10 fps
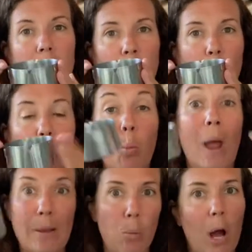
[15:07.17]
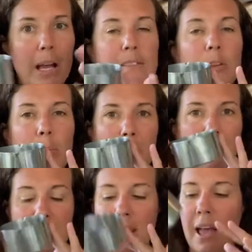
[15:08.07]
you know, weight wise, you'll be
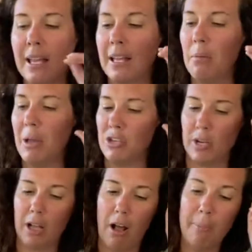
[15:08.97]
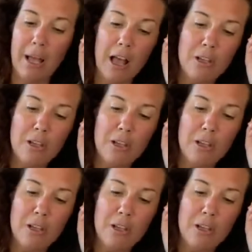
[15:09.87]
able to get in a measuring cup.